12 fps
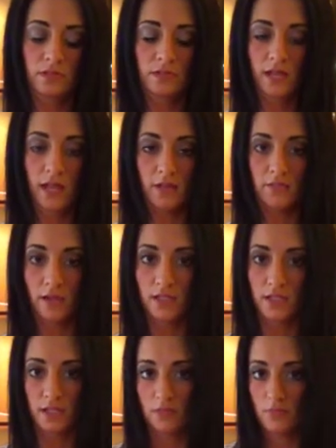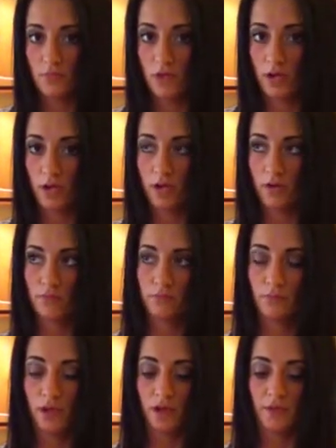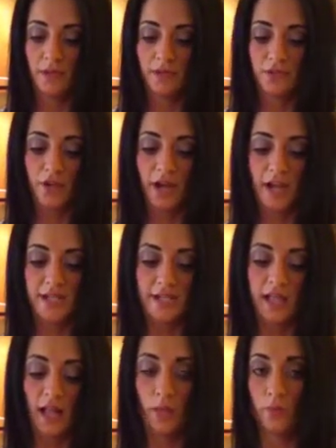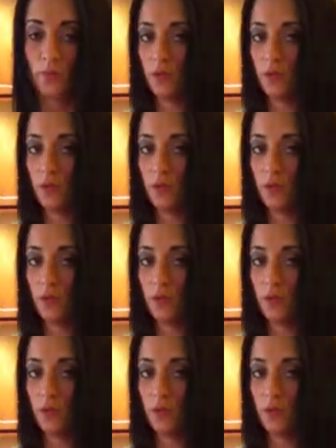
Today I did, yesterday I did yellow